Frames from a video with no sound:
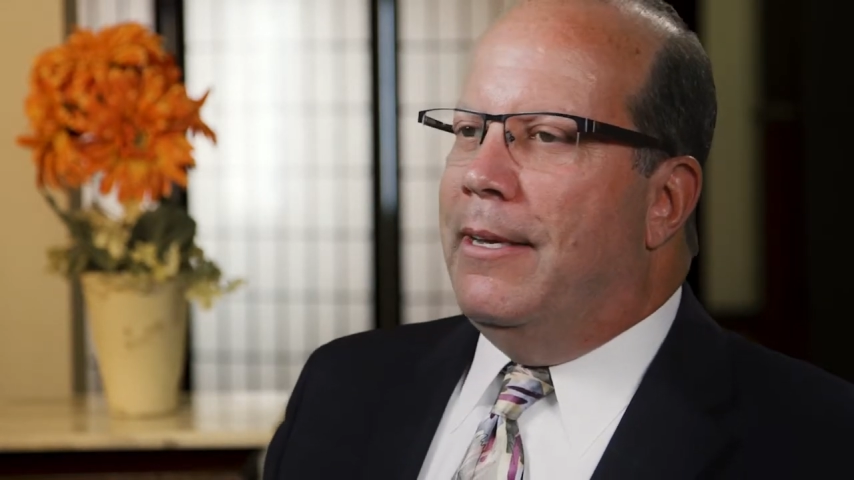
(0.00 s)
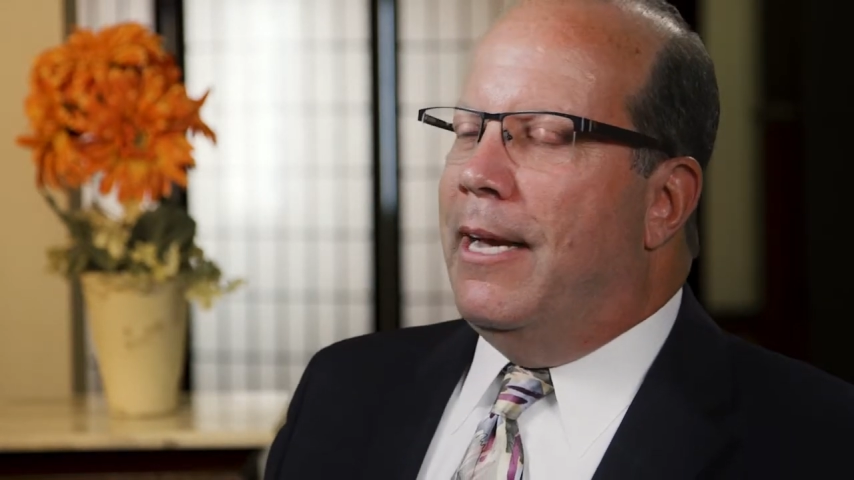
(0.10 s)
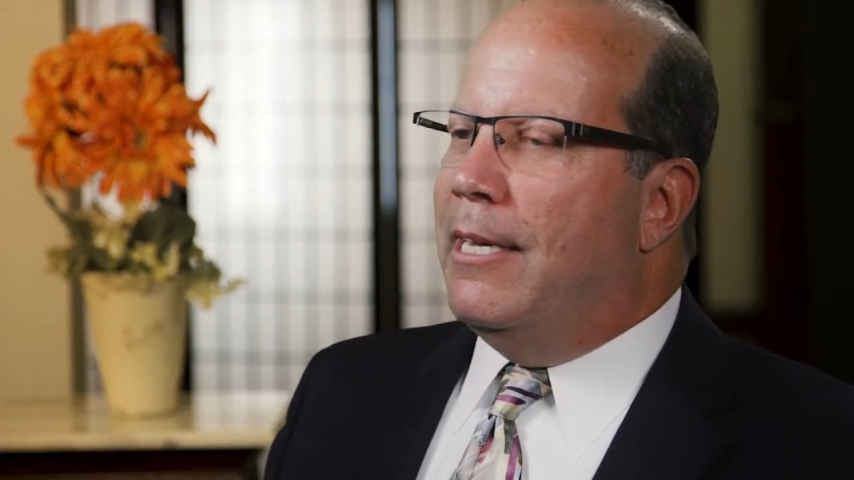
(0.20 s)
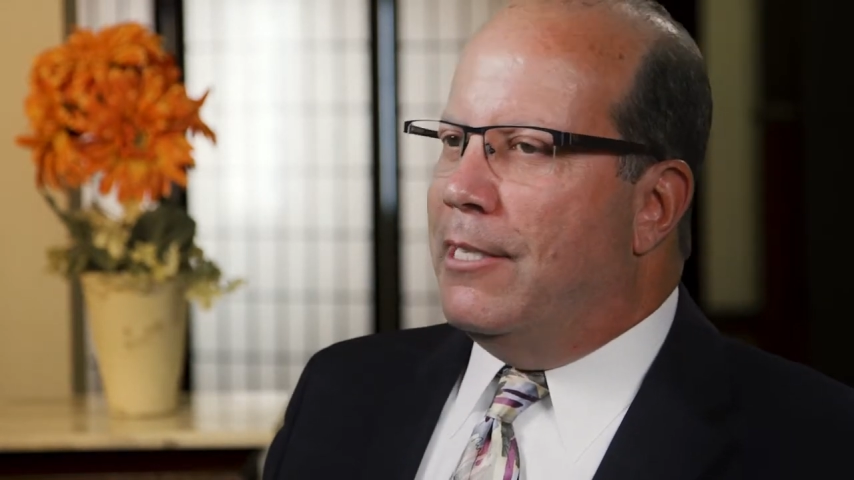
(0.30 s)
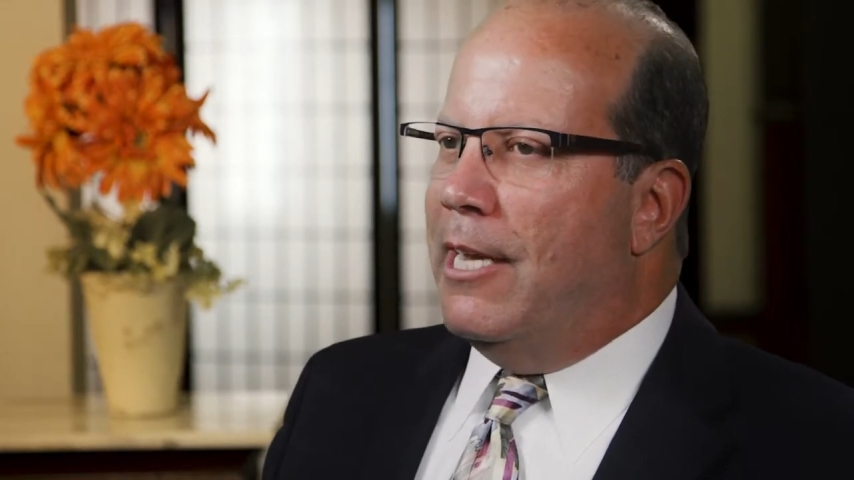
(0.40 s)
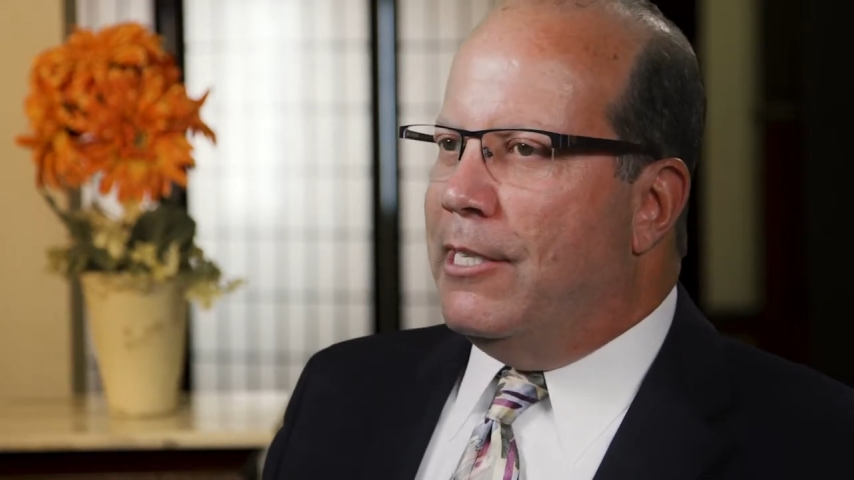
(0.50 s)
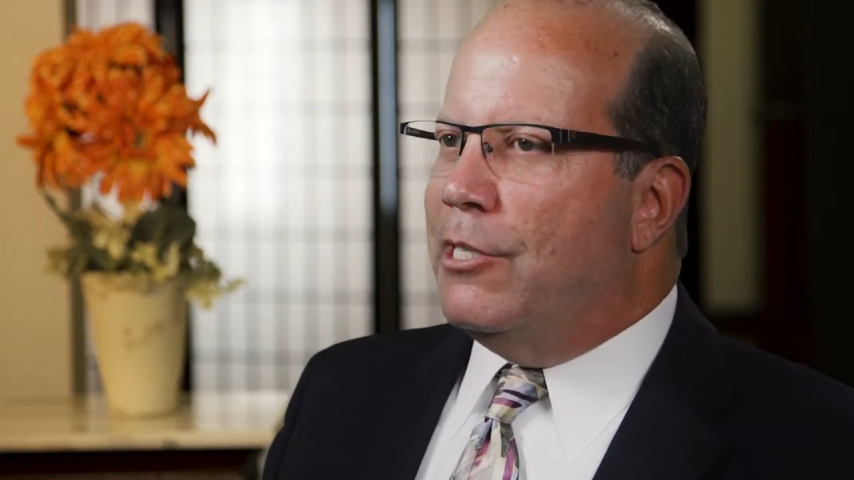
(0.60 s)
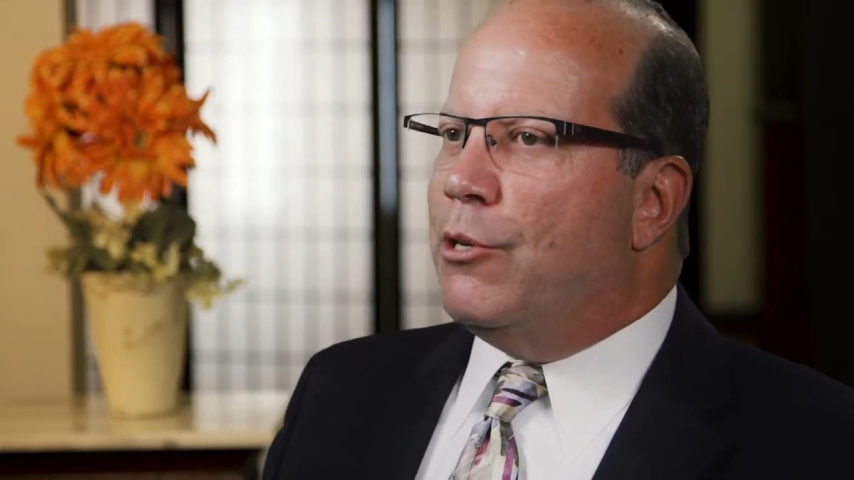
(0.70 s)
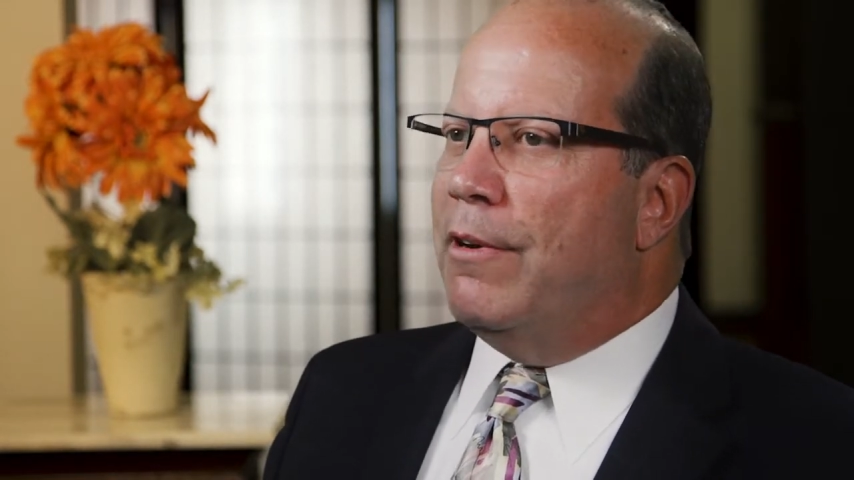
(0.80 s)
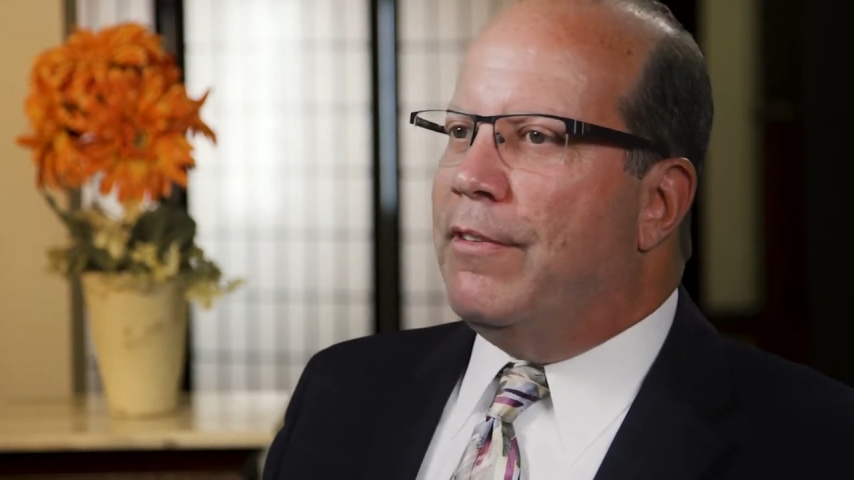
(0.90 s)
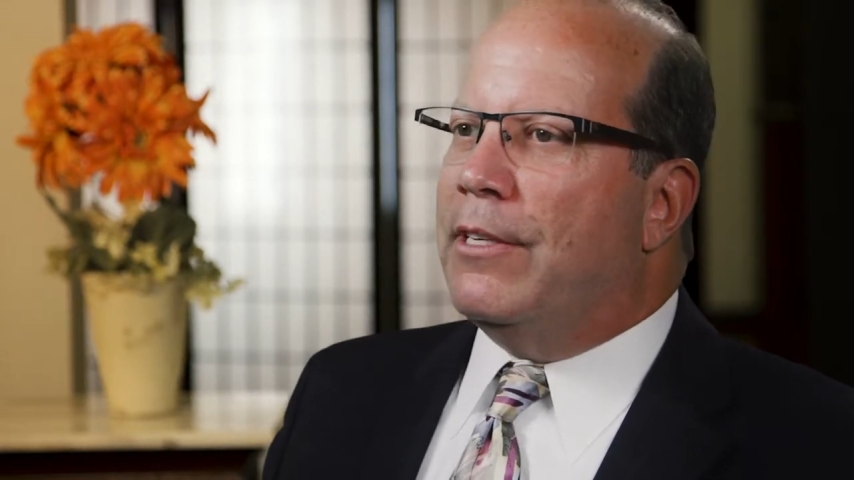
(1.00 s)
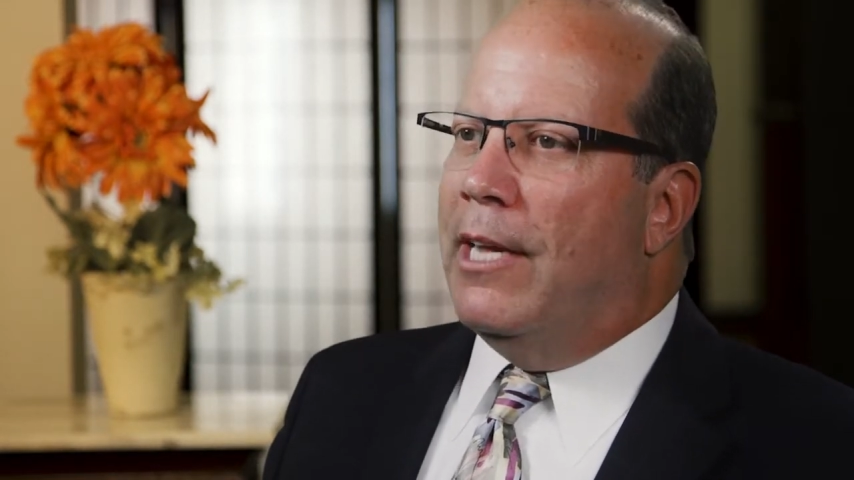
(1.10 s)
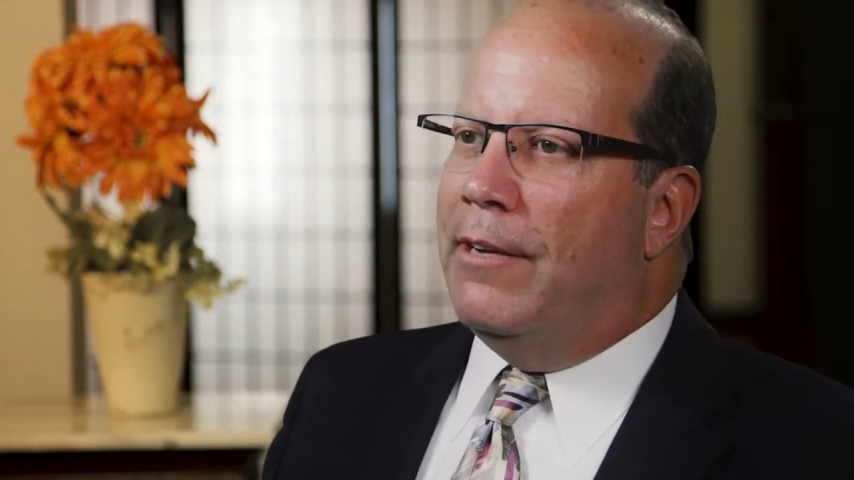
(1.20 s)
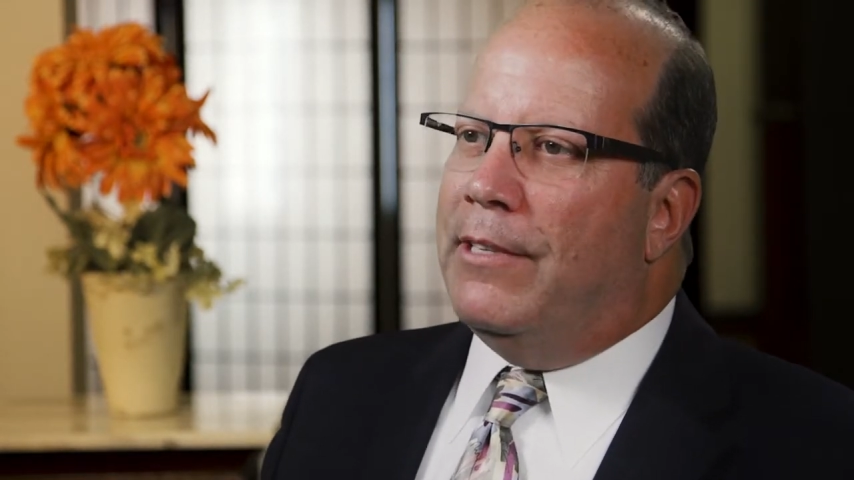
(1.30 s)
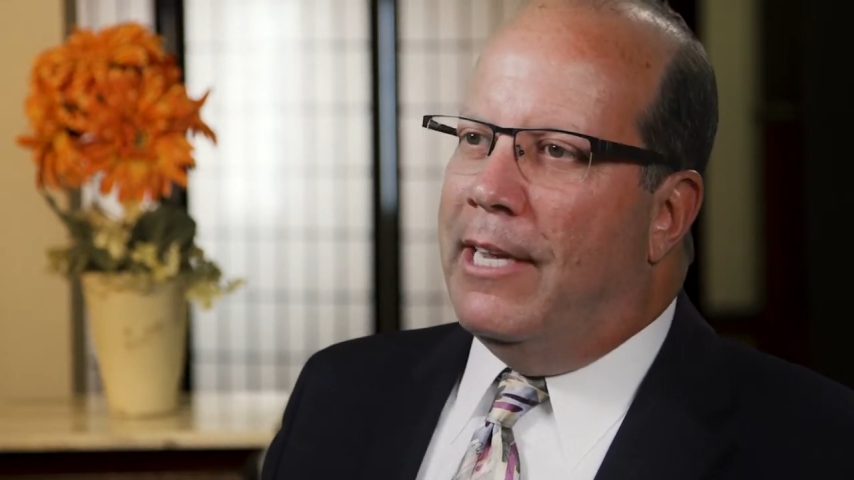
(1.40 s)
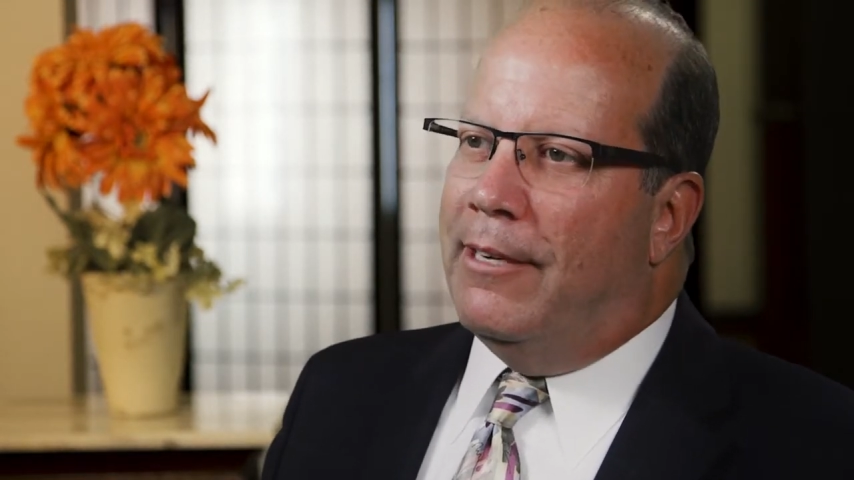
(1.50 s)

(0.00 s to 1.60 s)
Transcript: has, has a terrific life